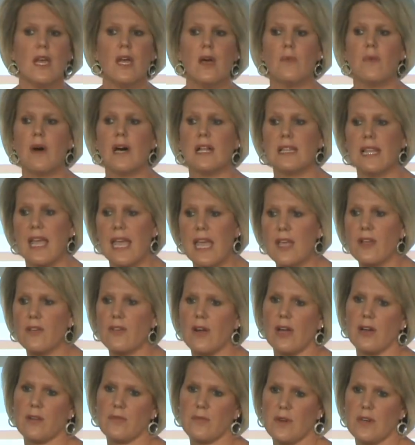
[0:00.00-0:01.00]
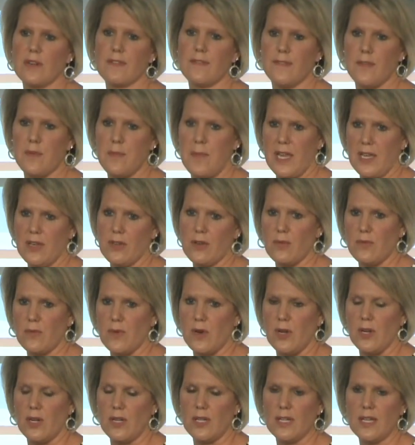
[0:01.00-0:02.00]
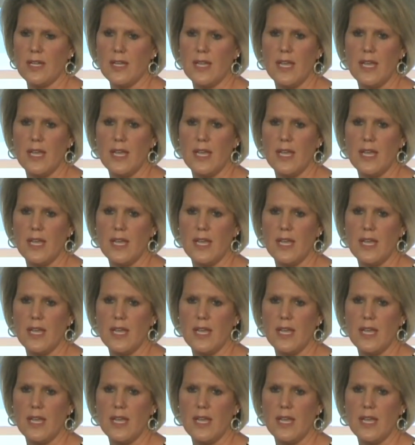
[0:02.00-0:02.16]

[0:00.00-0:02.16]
while laying groundwork for my new role.